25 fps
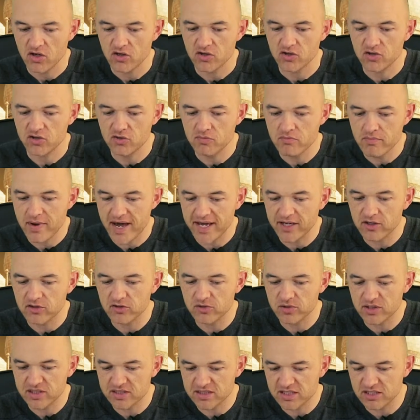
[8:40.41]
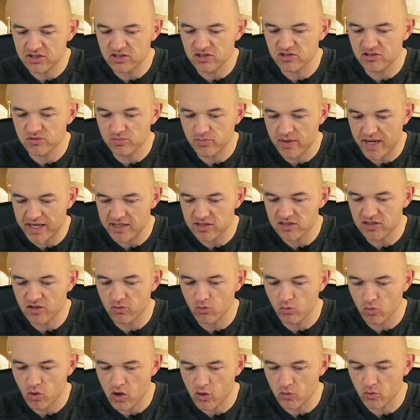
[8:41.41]
You make your decisions based
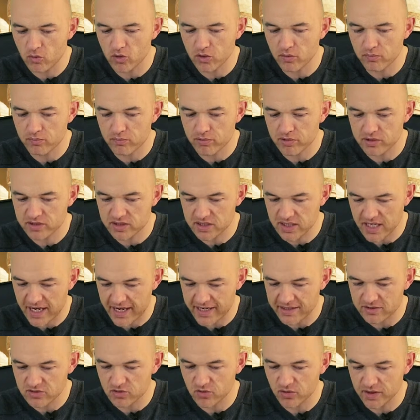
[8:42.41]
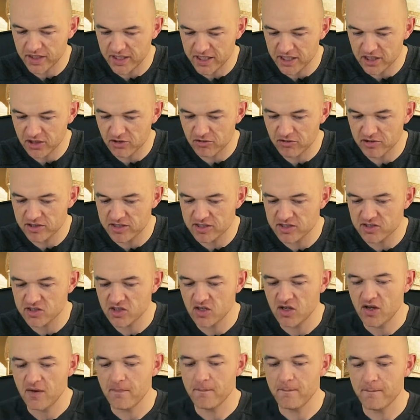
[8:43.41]
on what will protect or increase,
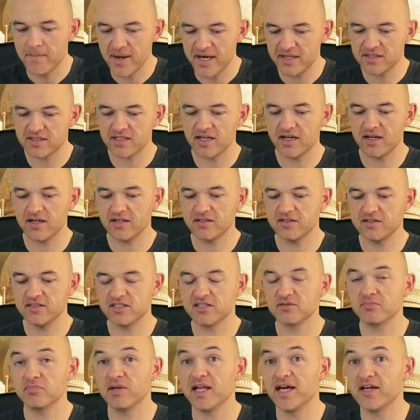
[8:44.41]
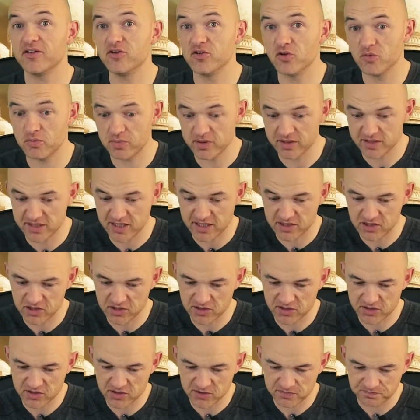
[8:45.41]
better display your
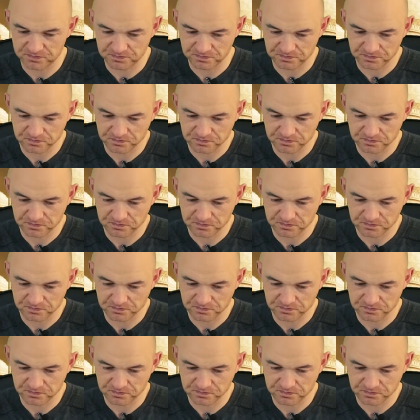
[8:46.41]
possessions.